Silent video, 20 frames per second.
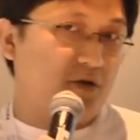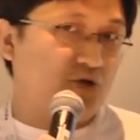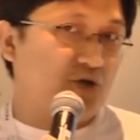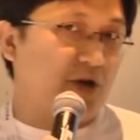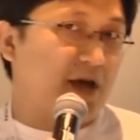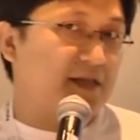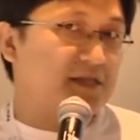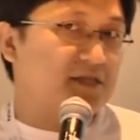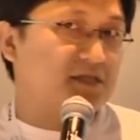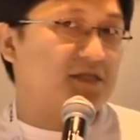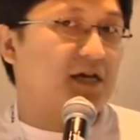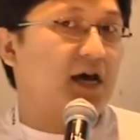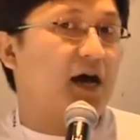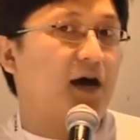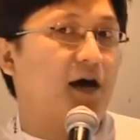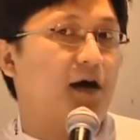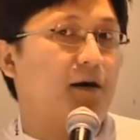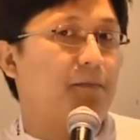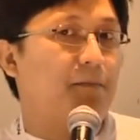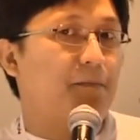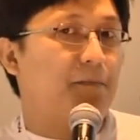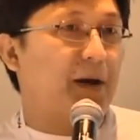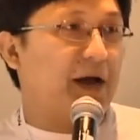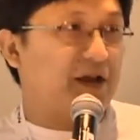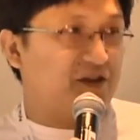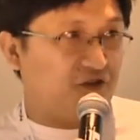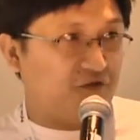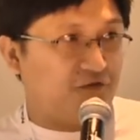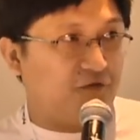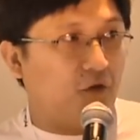threads are
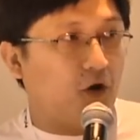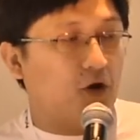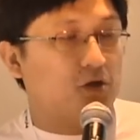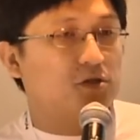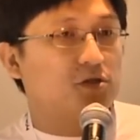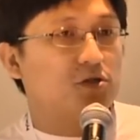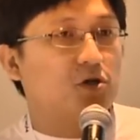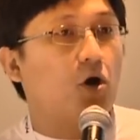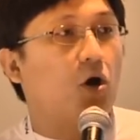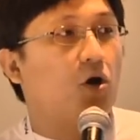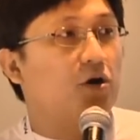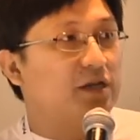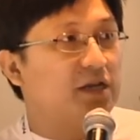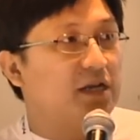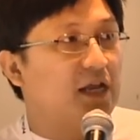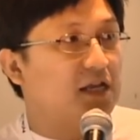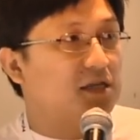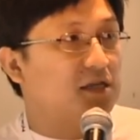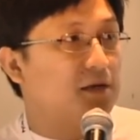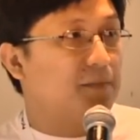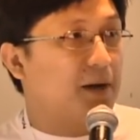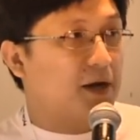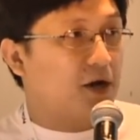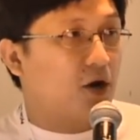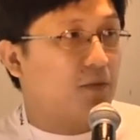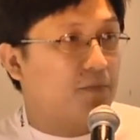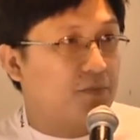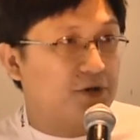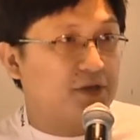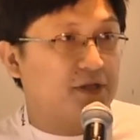by default coordinated by
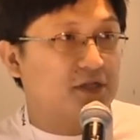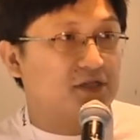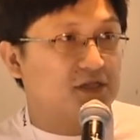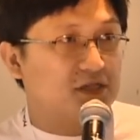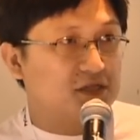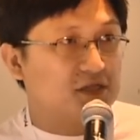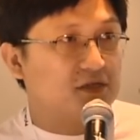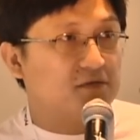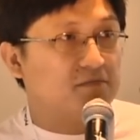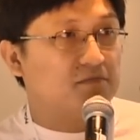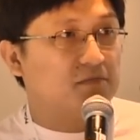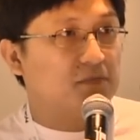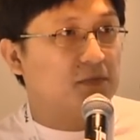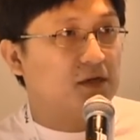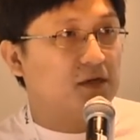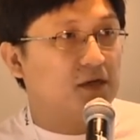the operating system.